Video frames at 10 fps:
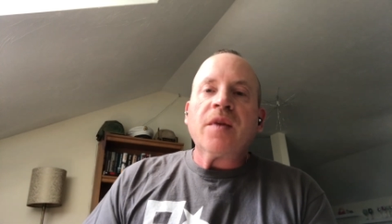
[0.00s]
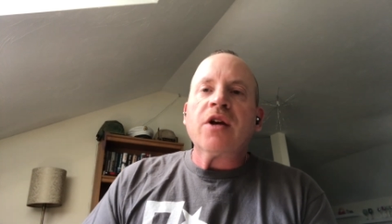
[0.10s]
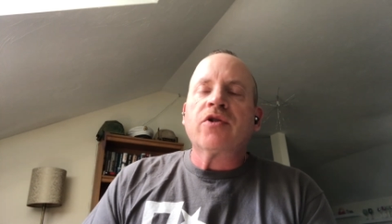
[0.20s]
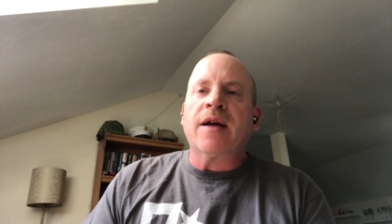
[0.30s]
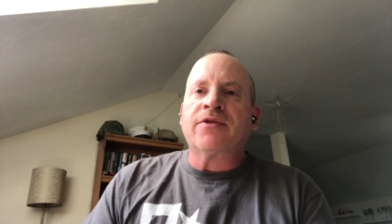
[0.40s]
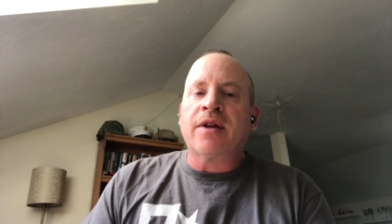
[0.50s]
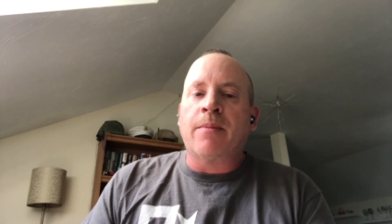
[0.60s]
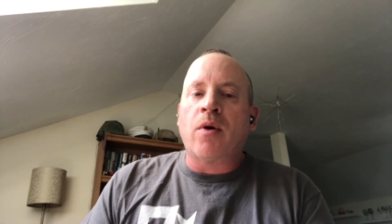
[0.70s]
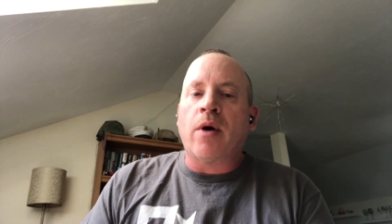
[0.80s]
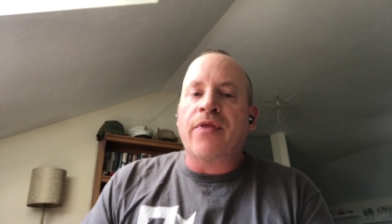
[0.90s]
So that's the
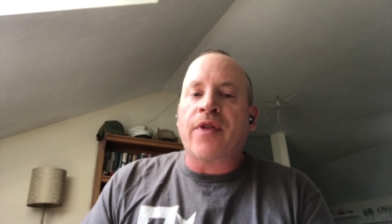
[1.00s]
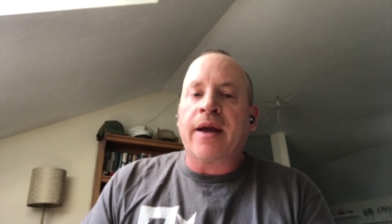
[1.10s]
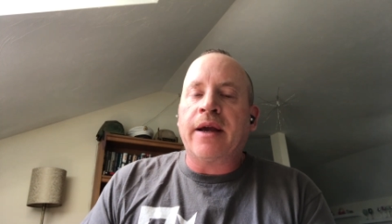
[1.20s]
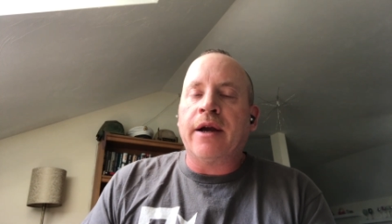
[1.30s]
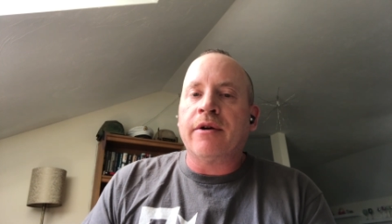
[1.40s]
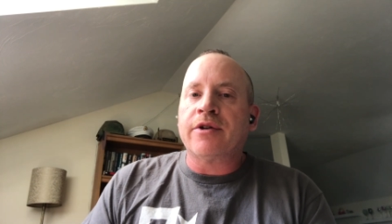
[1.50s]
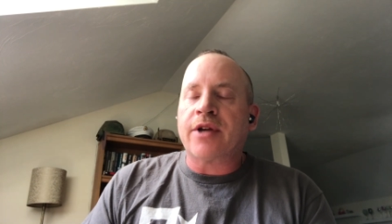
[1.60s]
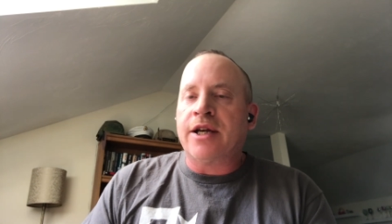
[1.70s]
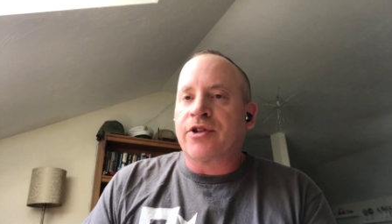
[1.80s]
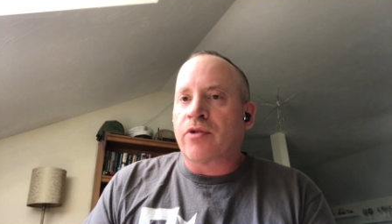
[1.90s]
number one thing here
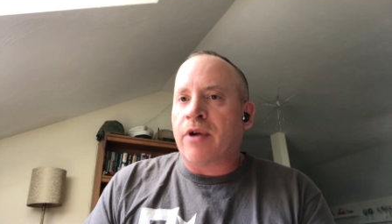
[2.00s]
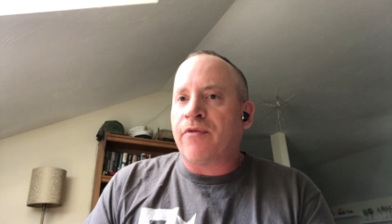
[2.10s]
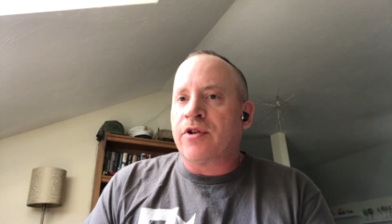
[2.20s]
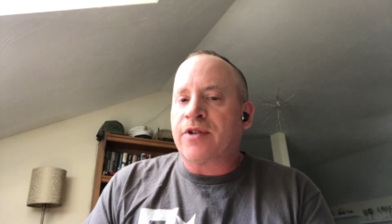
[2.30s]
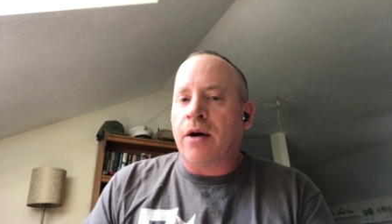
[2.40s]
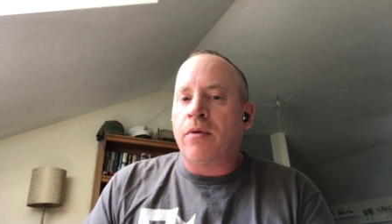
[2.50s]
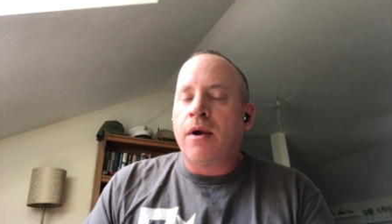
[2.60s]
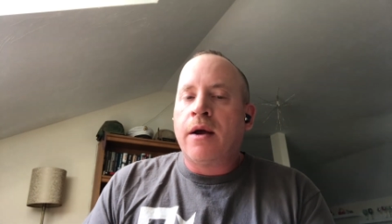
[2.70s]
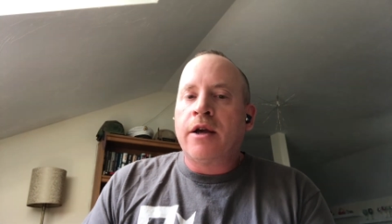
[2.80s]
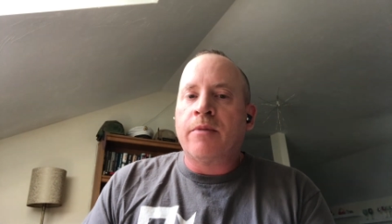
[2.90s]
is to reference out
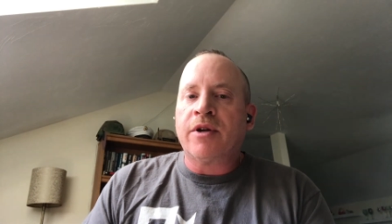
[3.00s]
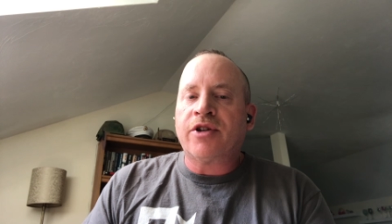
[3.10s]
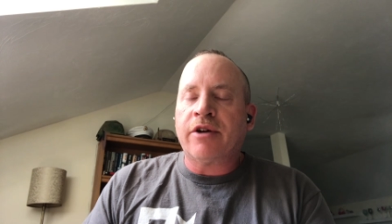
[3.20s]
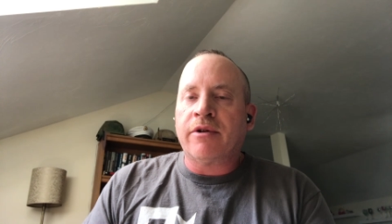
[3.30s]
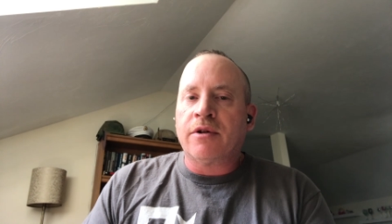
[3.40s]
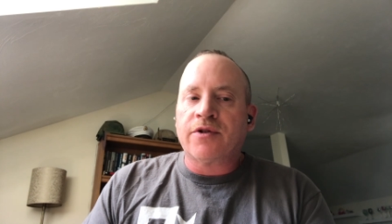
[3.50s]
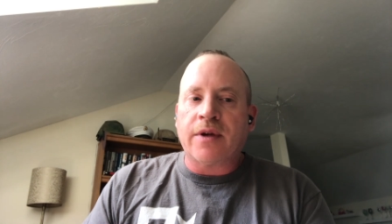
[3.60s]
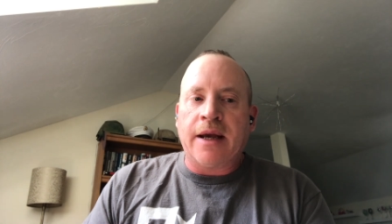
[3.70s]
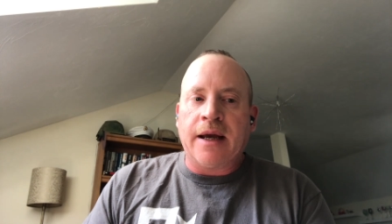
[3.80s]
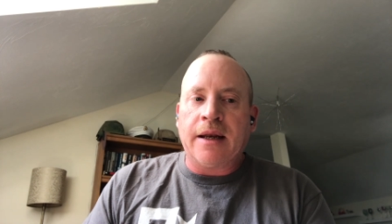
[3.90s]
materials
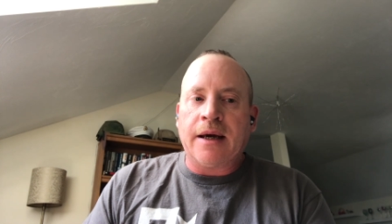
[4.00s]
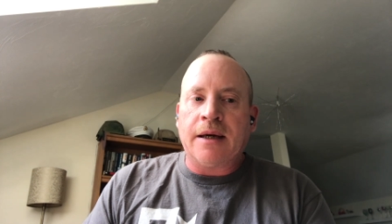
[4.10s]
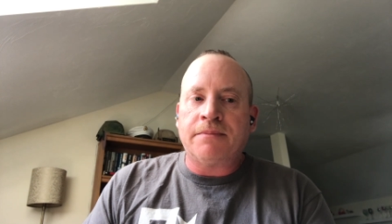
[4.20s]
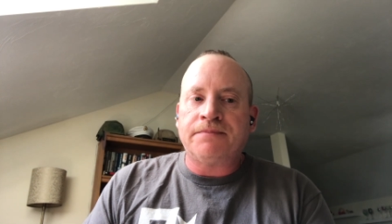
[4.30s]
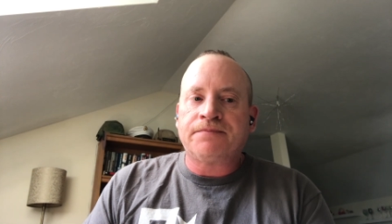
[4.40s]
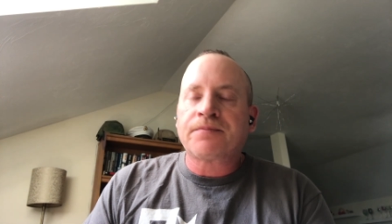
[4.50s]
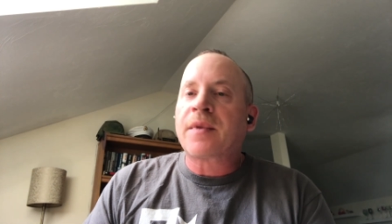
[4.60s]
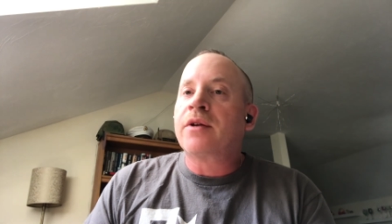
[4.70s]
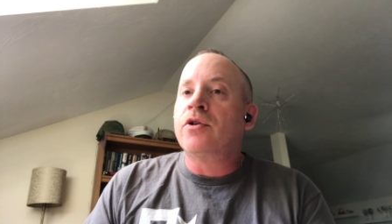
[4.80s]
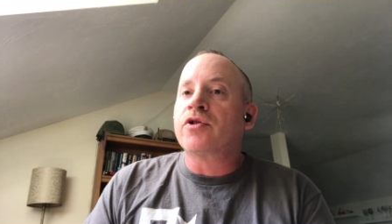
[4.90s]
and
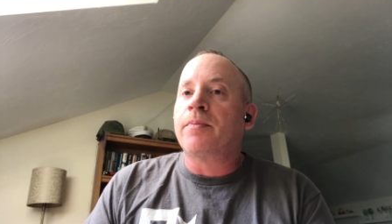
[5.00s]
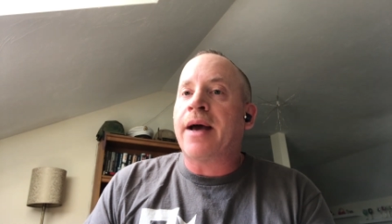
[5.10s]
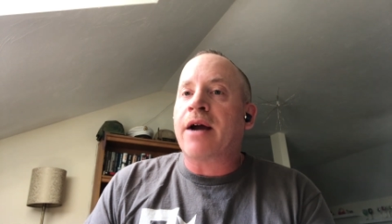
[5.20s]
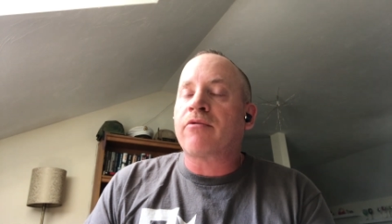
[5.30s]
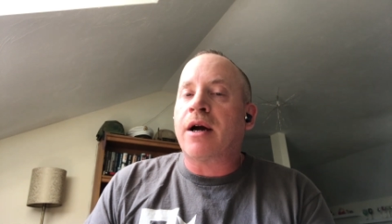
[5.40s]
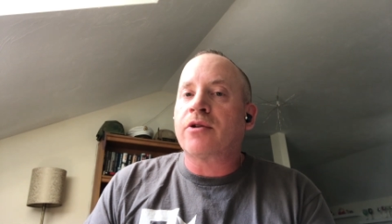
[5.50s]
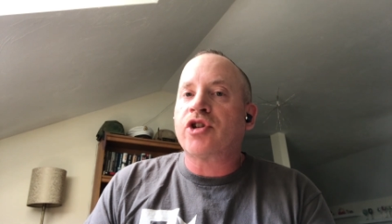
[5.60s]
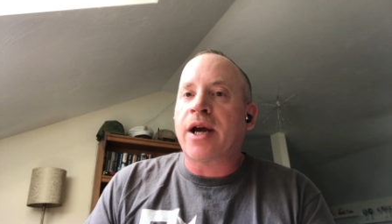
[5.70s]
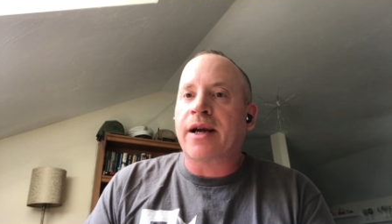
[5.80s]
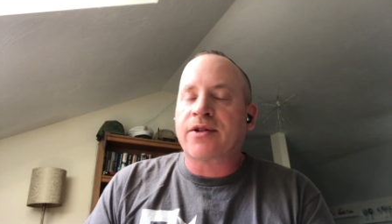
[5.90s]
do some background
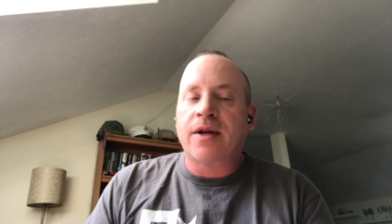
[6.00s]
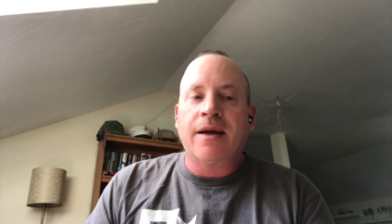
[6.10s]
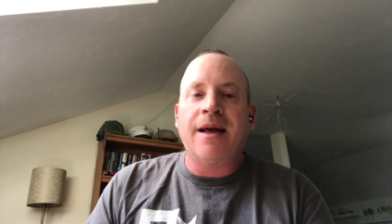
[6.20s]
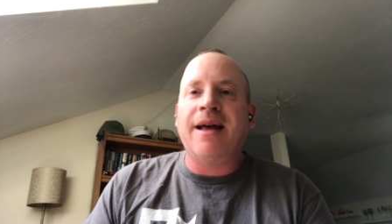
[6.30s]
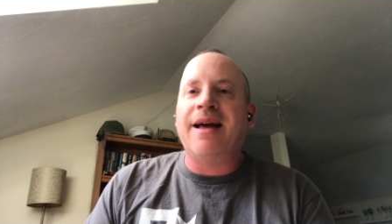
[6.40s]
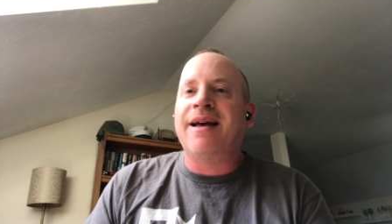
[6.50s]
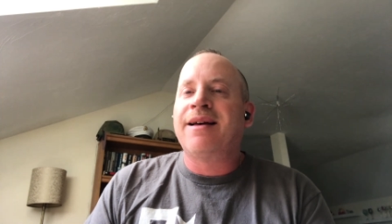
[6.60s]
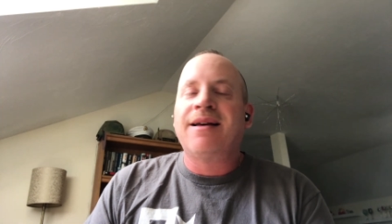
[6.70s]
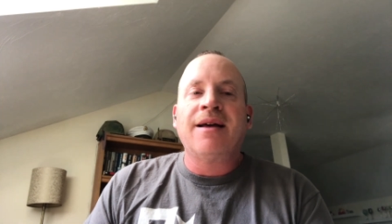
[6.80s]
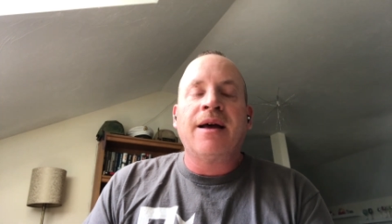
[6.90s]
checks.
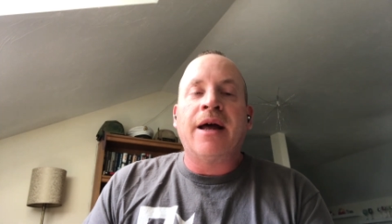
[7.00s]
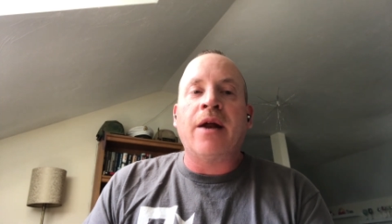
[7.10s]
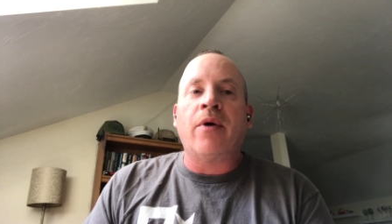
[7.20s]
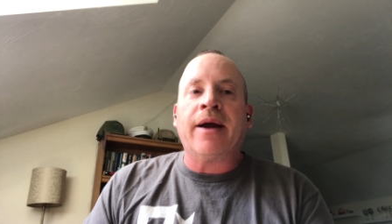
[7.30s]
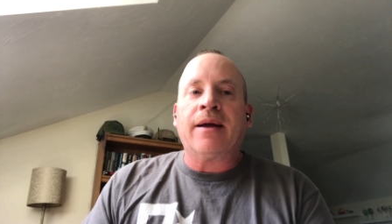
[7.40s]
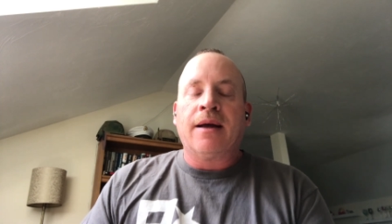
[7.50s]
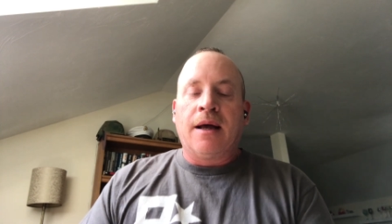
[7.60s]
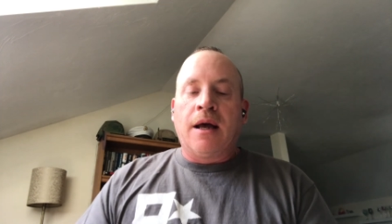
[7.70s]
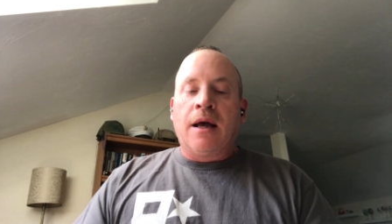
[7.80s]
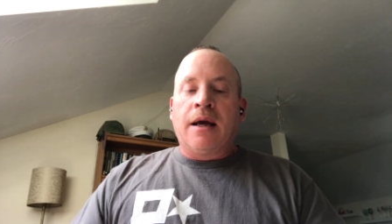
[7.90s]
Anyway,
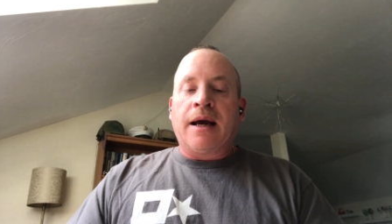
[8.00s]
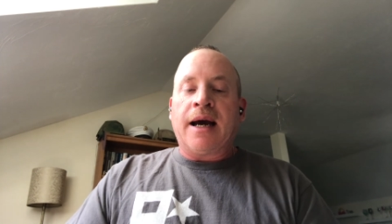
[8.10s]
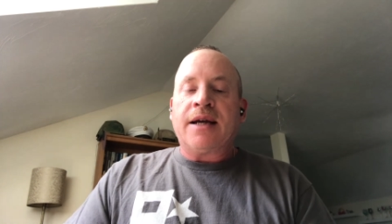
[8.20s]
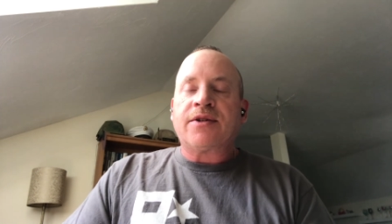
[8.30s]
guys,